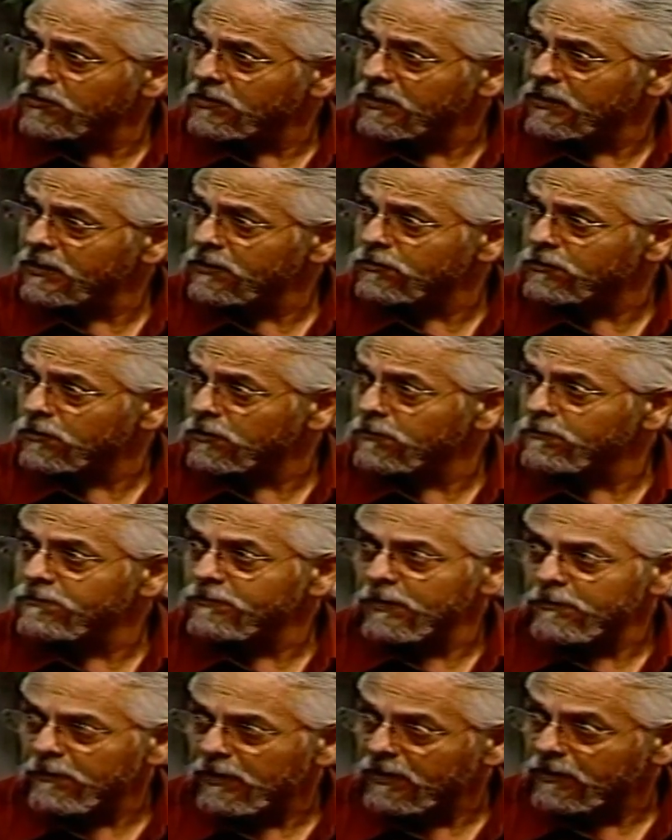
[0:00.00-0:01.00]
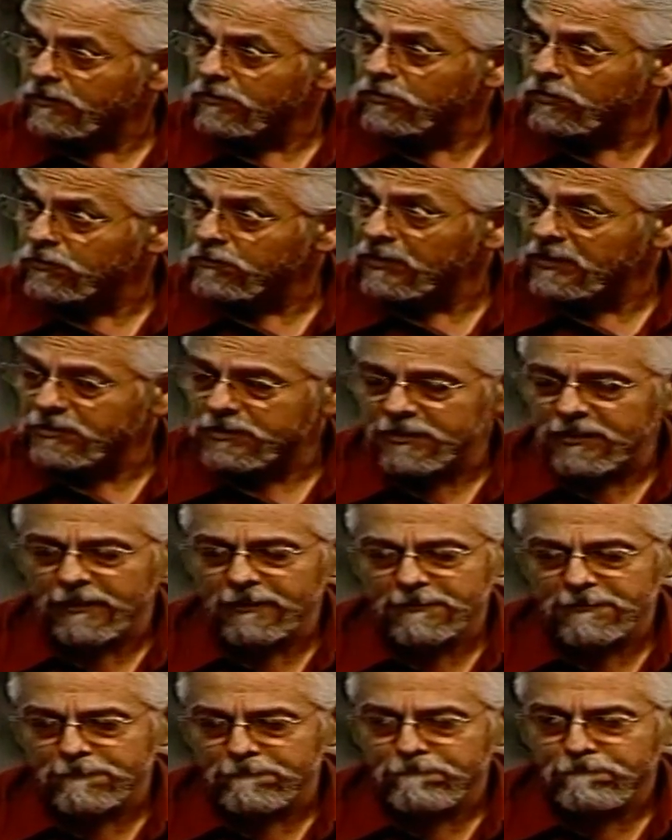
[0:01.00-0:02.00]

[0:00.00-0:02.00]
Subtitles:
in Israel during my checks,